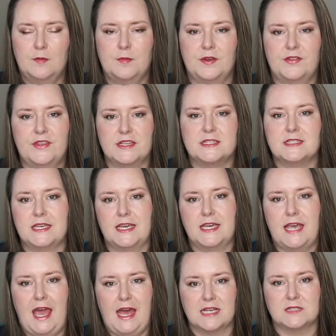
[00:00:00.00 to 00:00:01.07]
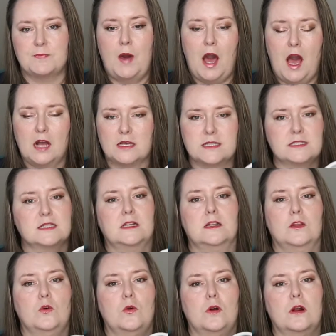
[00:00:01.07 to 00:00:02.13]
but this thing has pockets
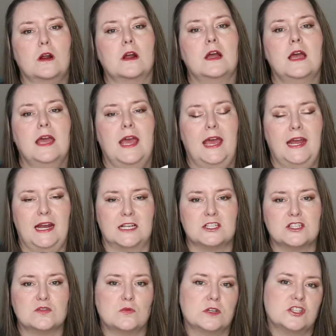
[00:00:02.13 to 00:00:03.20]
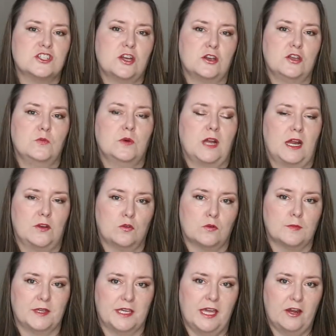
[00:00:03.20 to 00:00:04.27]
galore, and I just want to show you what I
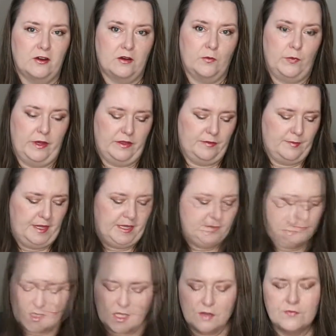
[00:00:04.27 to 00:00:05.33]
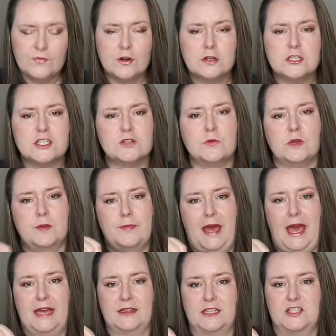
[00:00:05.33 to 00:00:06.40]
normally carry with me. First, you want a
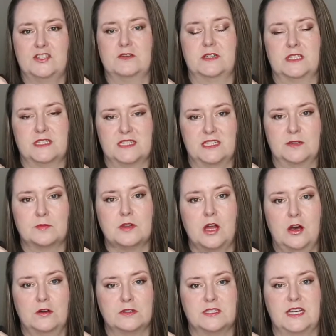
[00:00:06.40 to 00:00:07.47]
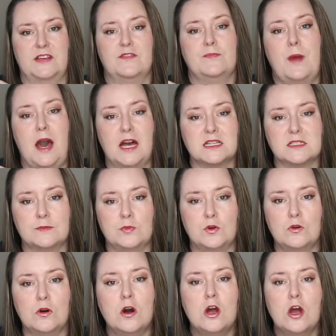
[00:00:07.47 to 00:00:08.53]
bag that you can zip close if
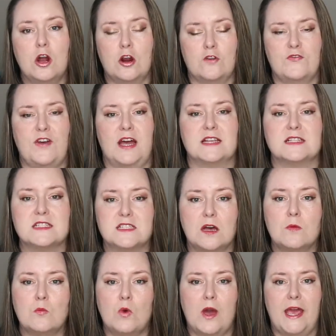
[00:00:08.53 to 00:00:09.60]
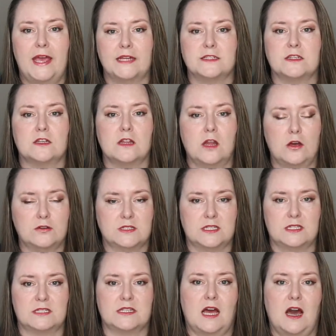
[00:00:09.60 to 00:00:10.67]
possible, or find some way to close
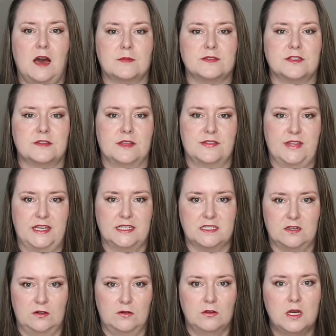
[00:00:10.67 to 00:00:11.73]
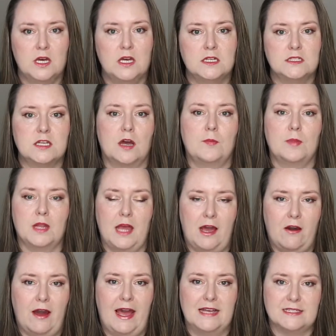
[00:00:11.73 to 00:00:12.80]
at the top so that things don't tumble
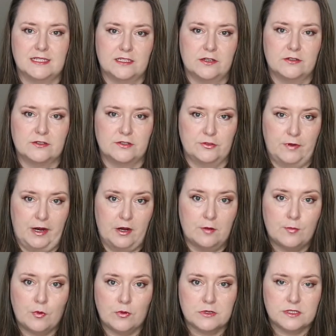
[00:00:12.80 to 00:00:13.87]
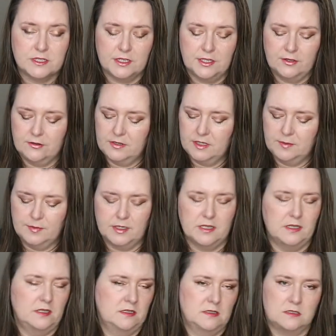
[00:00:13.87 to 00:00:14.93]
out as it goes through airport security,
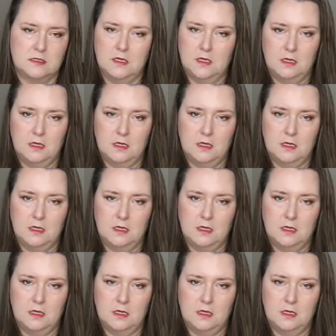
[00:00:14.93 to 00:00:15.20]
because